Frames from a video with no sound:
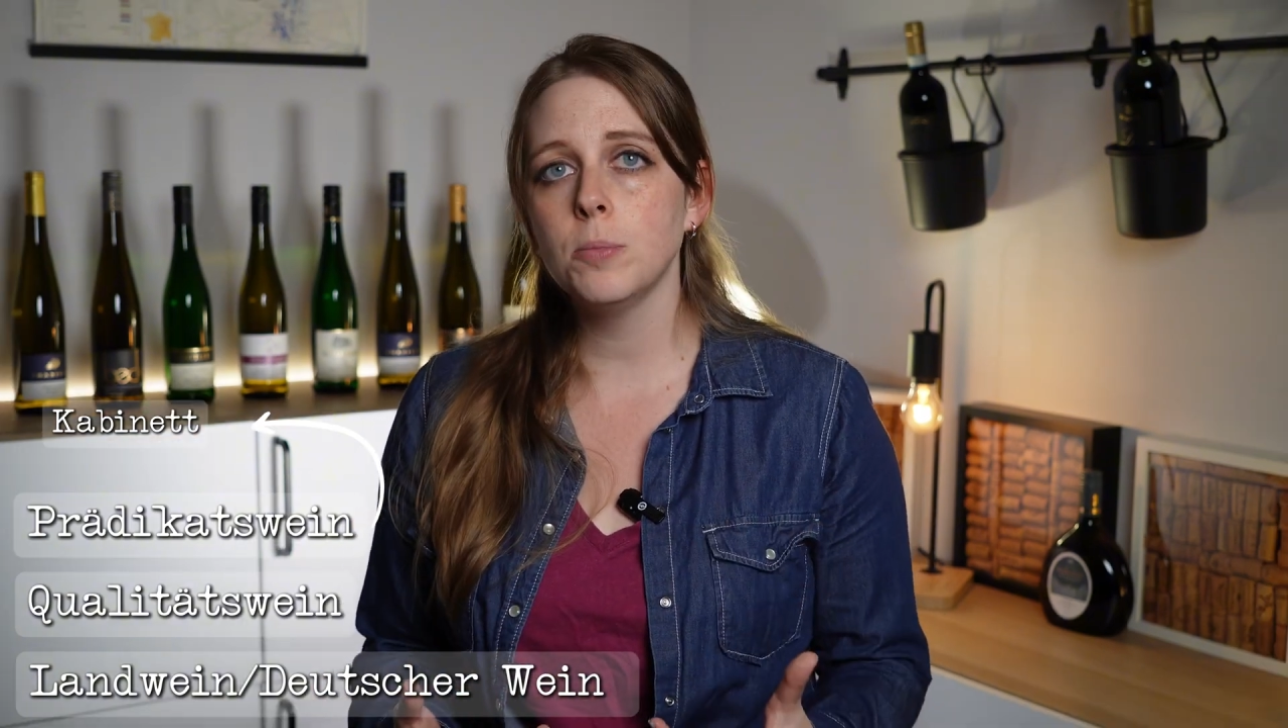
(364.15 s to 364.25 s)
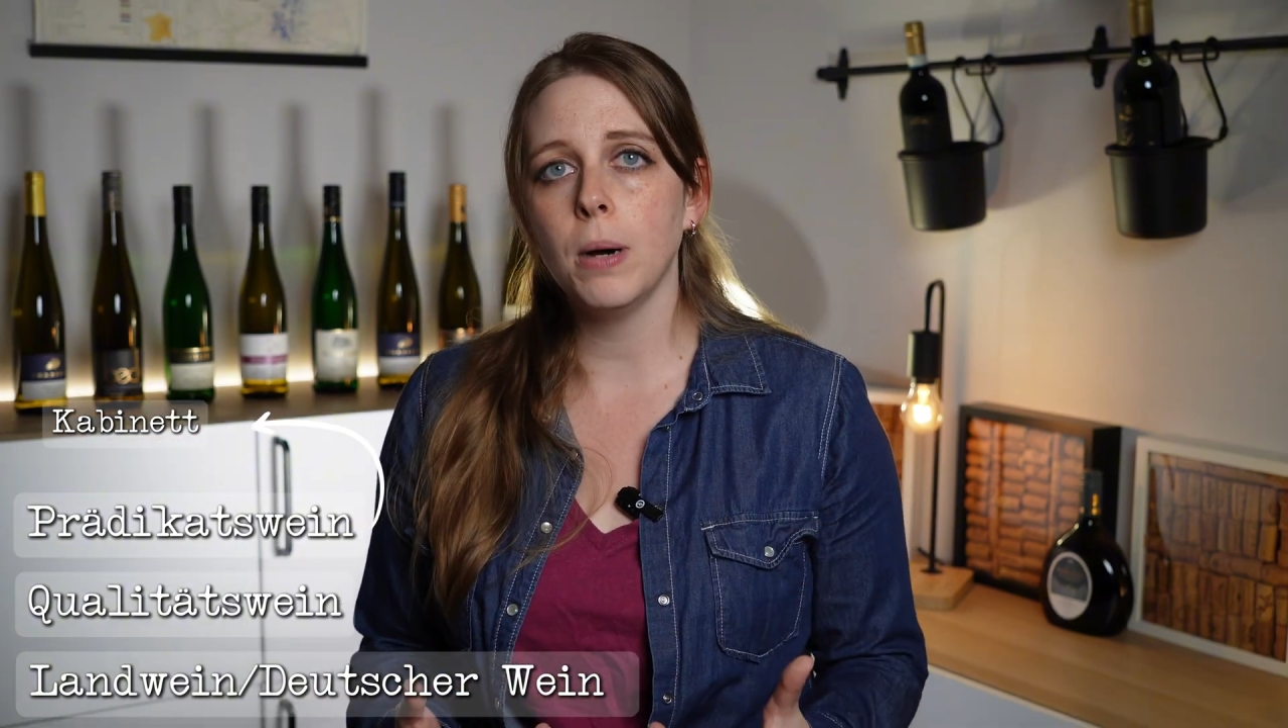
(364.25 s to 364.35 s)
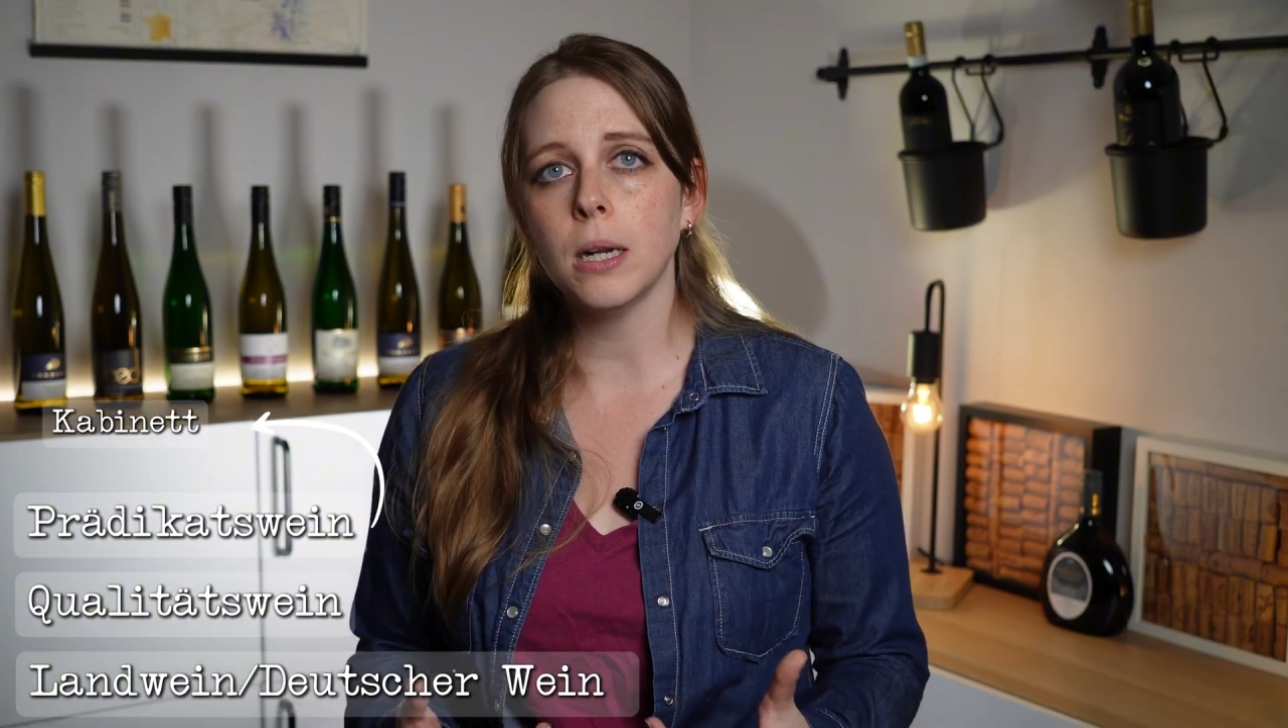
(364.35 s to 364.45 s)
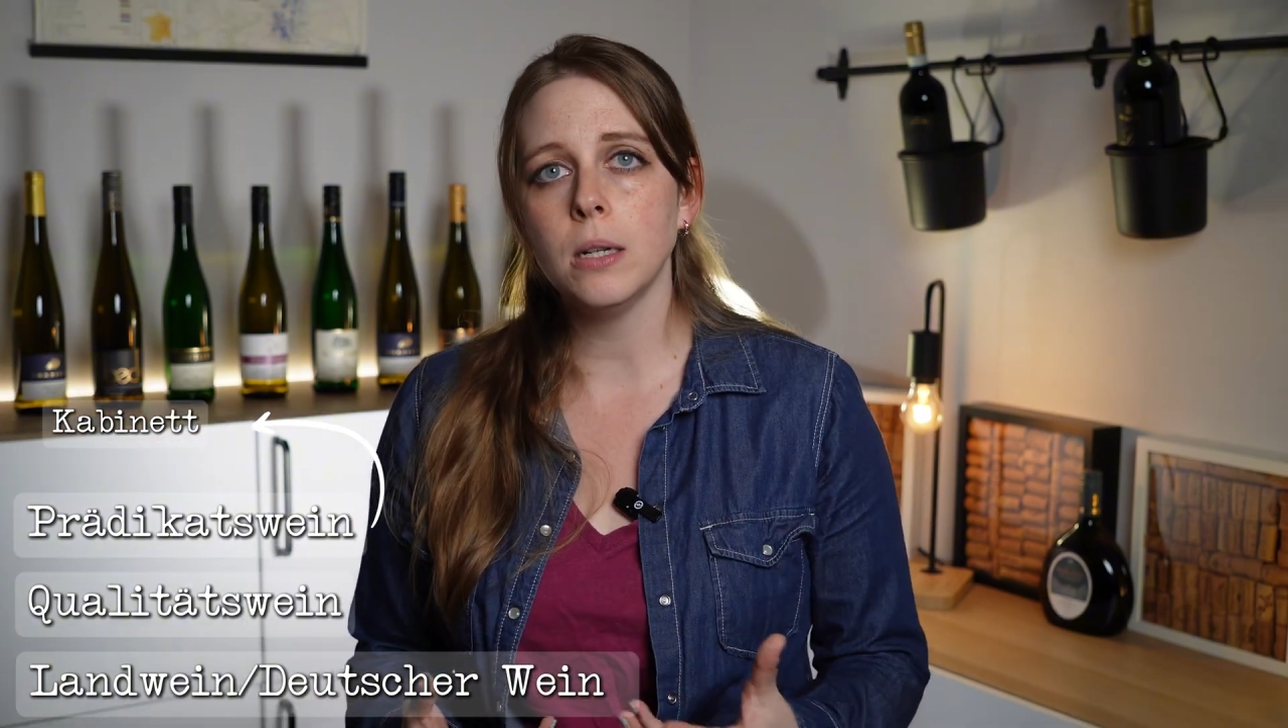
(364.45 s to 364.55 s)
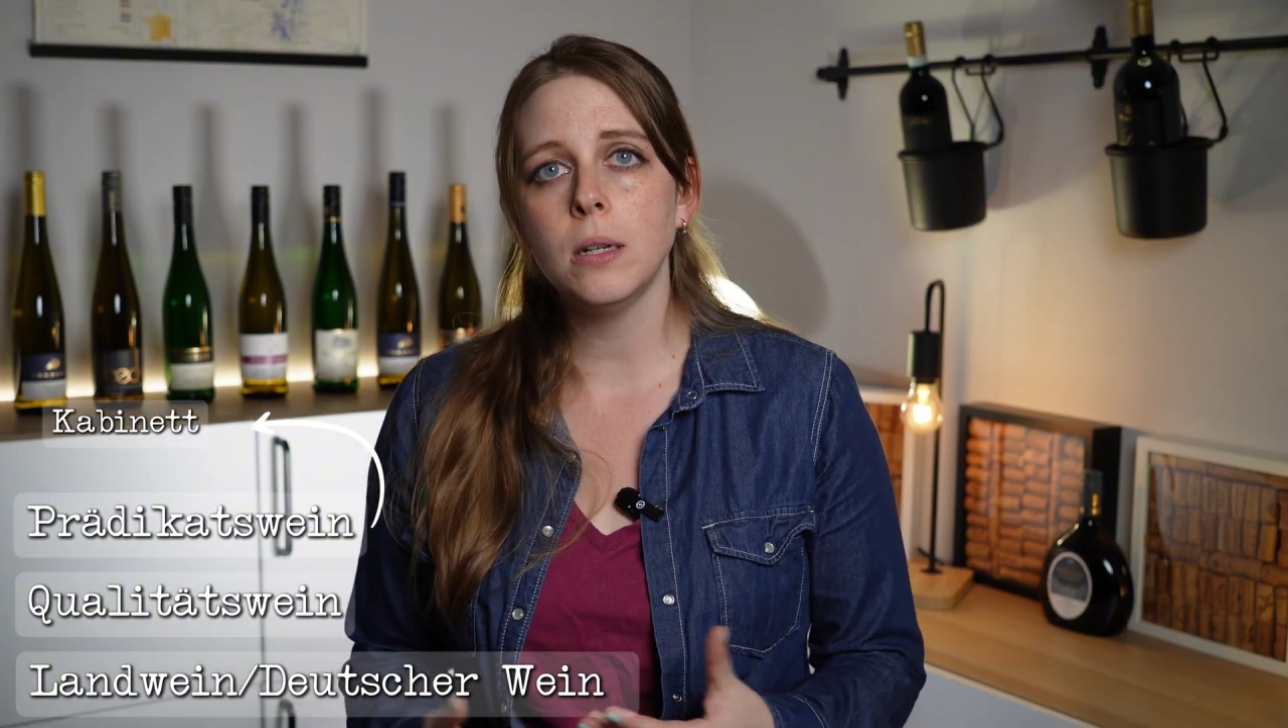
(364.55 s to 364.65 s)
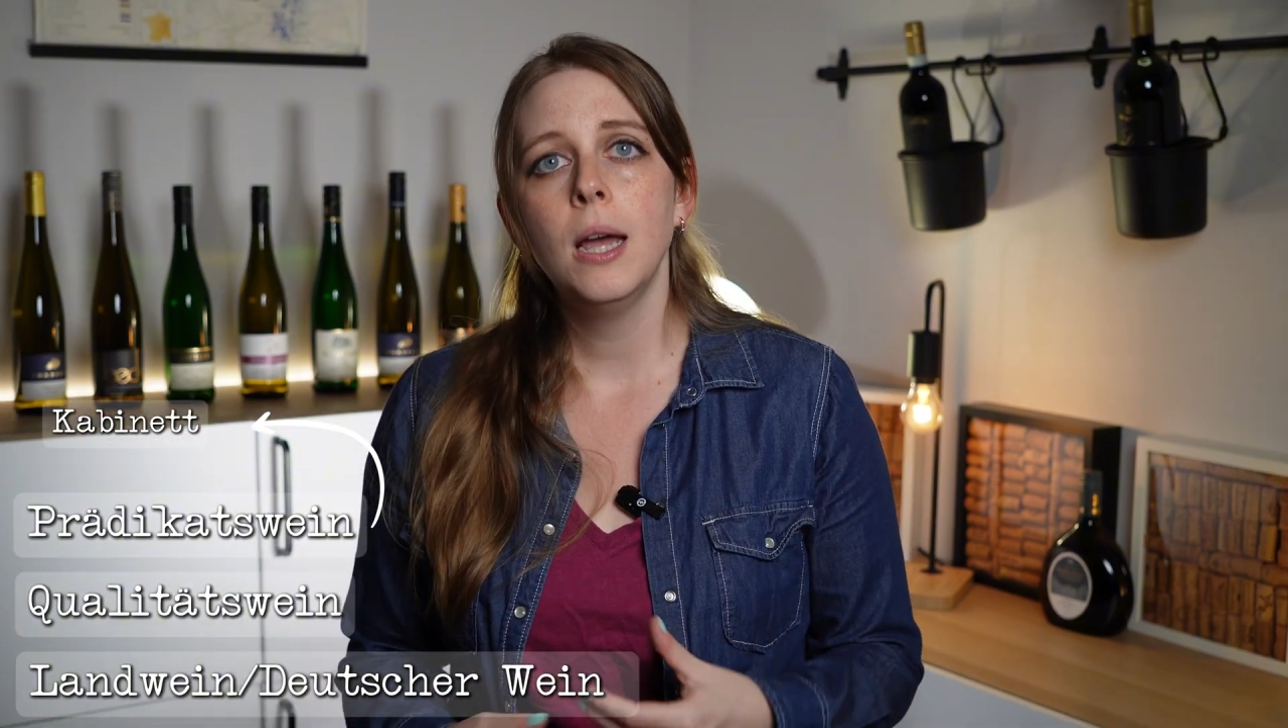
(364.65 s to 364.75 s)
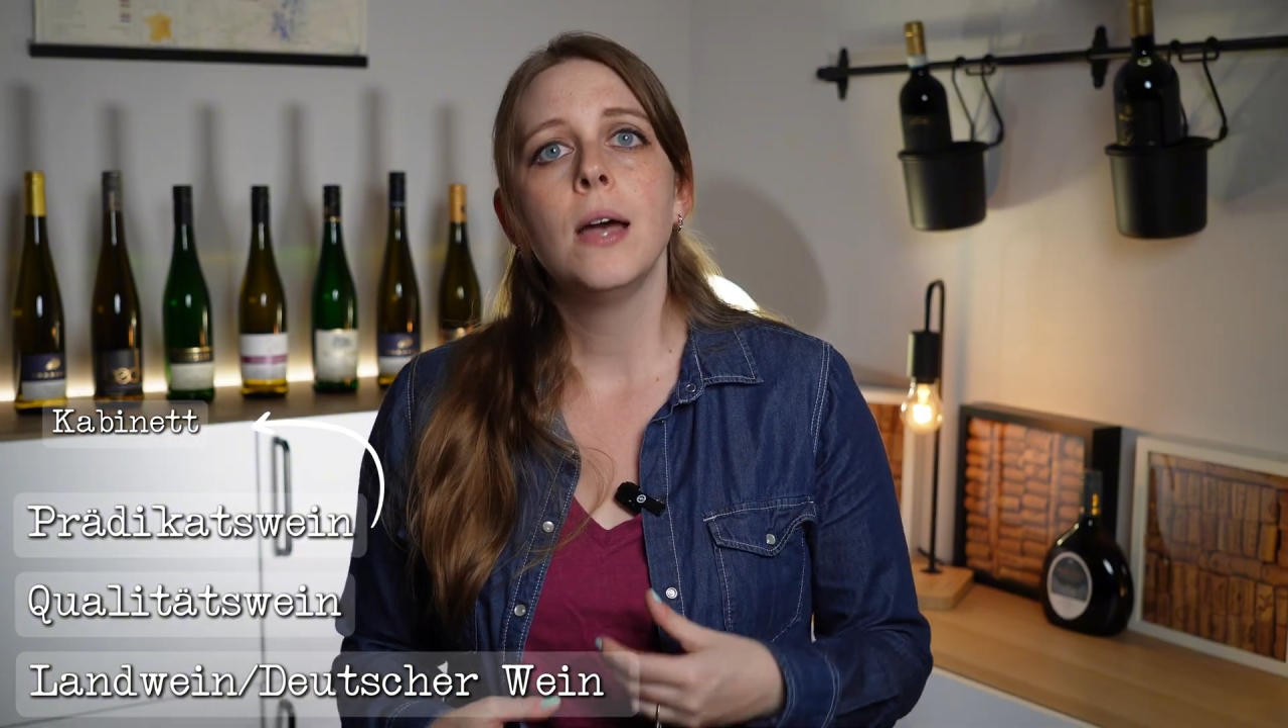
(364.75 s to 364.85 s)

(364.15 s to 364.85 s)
bodied,